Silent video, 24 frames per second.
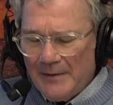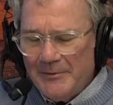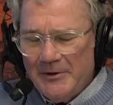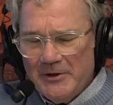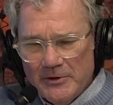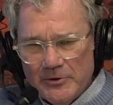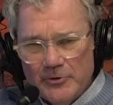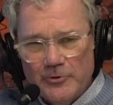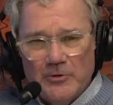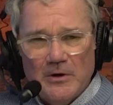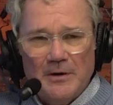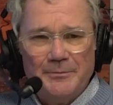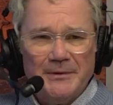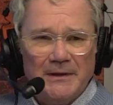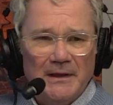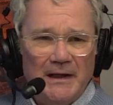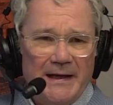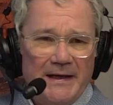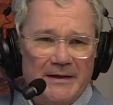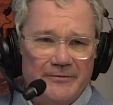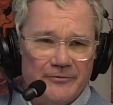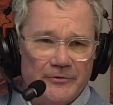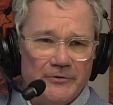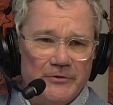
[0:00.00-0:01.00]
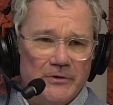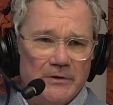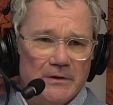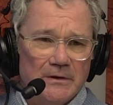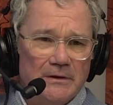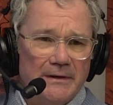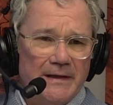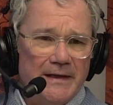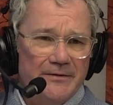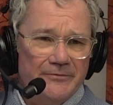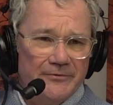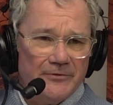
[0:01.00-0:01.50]
mean, you grew up in Langford. You're a
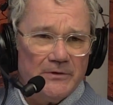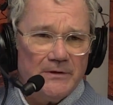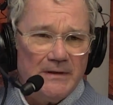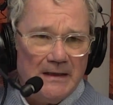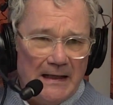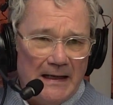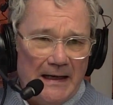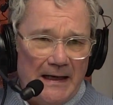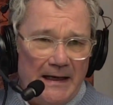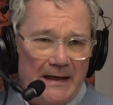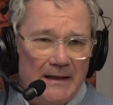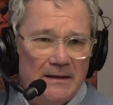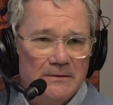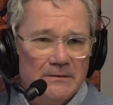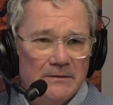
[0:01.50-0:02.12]
Langford guy.